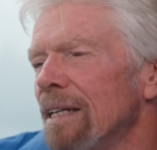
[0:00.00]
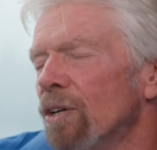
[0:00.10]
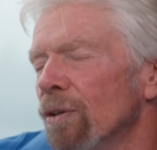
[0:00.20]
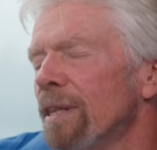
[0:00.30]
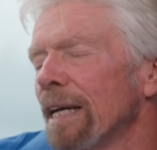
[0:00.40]

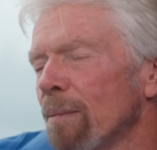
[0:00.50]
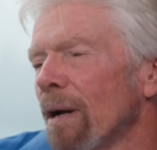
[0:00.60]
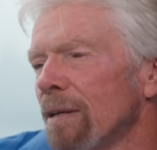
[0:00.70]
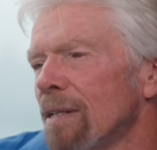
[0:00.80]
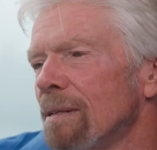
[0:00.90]
good thing
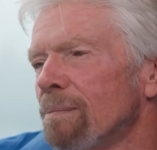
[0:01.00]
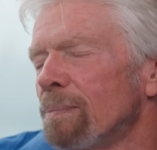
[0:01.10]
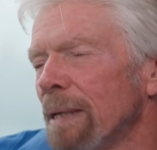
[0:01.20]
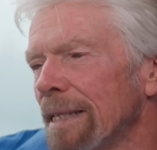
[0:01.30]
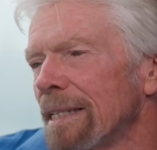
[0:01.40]
about
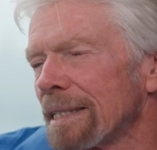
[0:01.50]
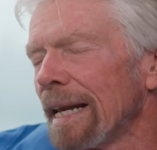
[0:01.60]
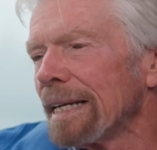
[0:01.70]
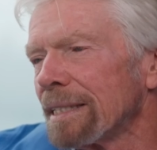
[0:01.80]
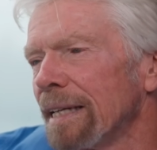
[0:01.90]
being
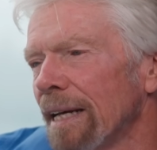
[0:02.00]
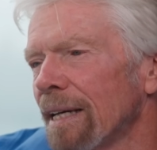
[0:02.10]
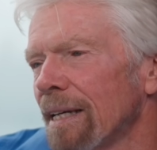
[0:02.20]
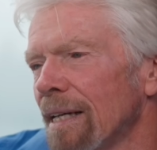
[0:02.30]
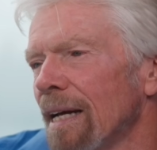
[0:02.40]

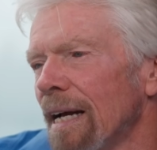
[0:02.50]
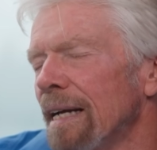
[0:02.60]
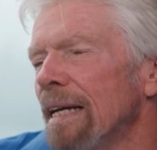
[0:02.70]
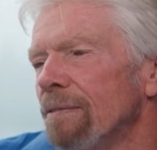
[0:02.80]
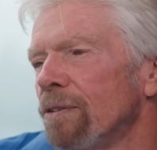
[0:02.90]
dyslexic,
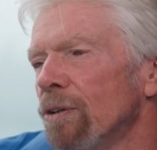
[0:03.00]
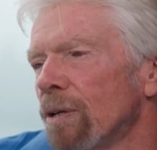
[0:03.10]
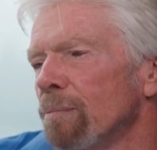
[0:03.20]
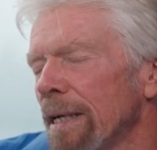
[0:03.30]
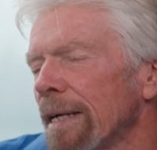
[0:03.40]
if you
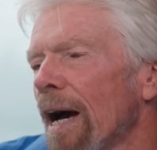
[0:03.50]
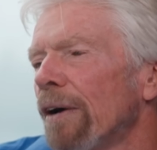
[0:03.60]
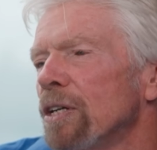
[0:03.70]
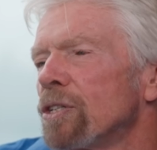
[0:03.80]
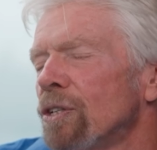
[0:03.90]
can be
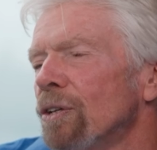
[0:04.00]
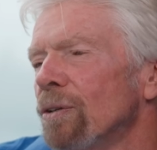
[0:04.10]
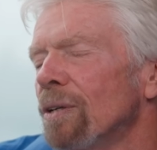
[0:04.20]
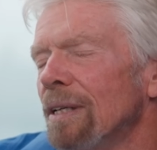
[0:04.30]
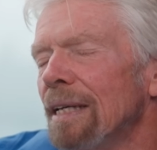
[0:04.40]
encouraged
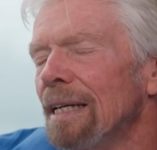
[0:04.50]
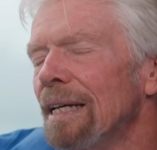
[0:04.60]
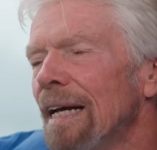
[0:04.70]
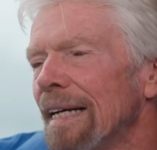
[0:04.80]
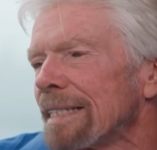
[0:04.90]
to
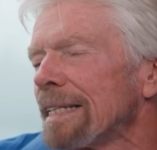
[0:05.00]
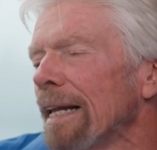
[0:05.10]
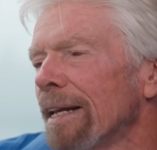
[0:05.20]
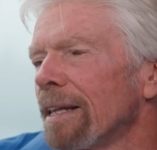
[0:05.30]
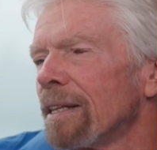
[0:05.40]

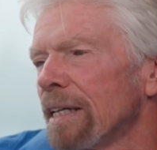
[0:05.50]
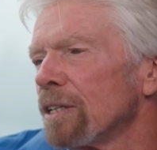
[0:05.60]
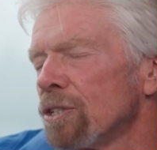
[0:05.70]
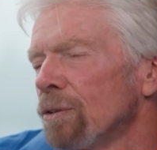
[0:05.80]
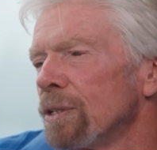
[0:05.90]
excel at the
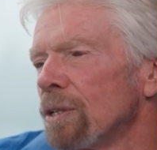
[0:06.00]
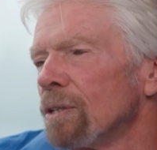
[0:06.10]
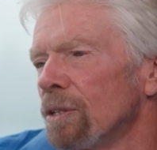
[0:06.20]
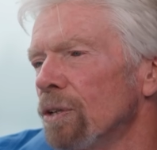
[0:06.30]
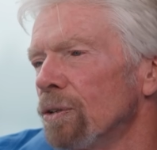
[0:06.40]
things you en-
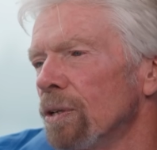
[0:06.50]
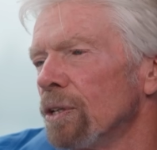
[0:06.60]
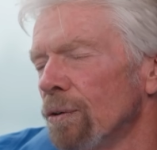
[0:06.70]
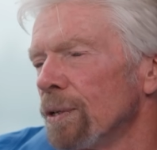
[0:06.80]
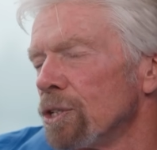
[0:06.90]
you
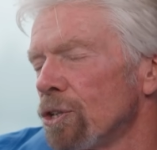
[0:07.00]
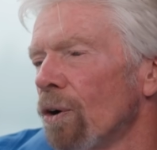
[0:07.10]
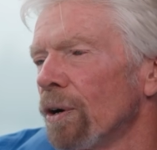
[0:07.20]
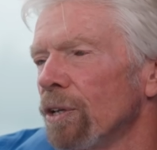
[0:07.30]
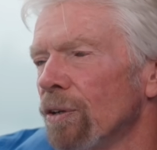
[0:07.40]
you
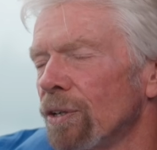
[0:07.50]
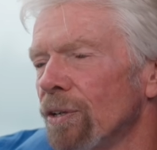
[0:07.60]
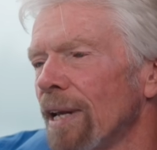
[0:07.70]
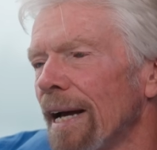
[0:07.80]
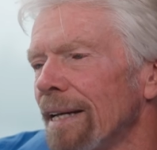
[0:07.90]
enjoy and you're
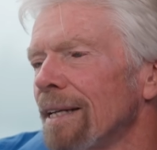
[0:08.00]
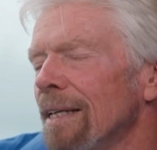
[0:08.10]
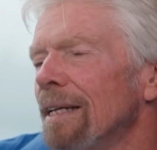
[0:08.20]
good at,